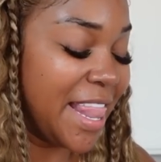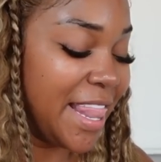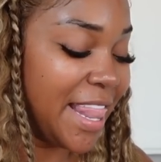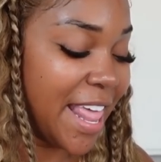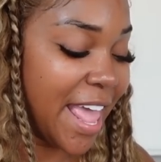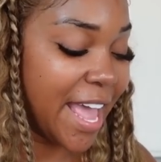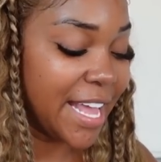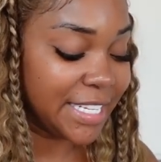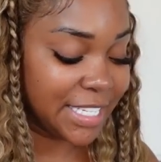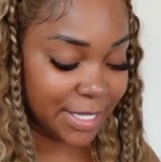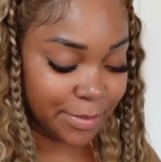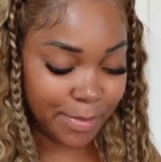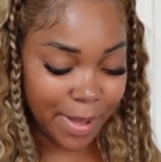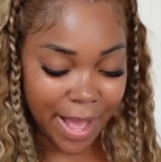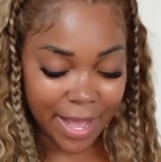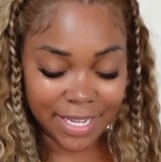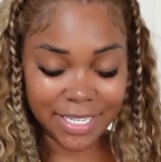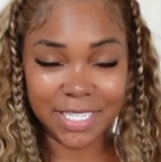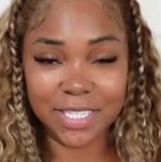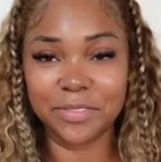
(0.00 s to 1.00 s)
Last
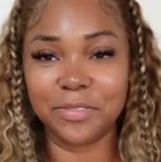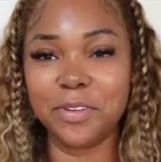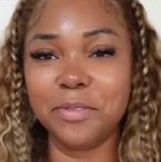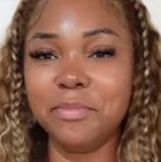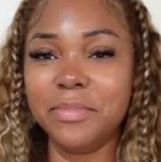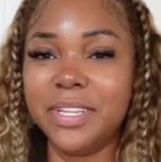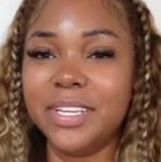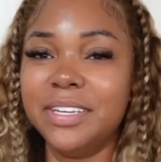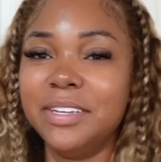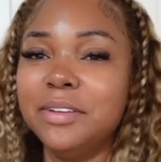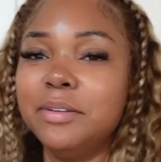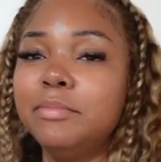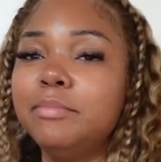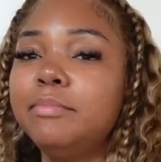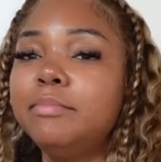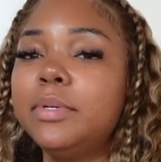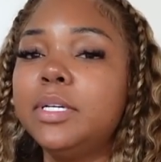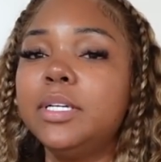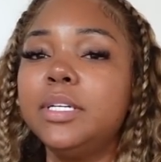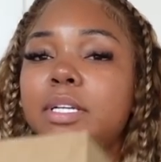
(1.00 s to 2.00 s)
box from
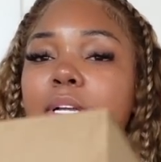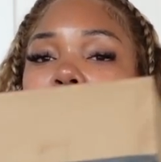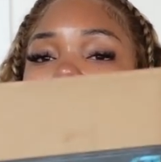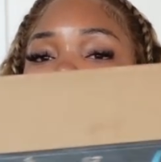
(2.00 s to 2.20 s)
them.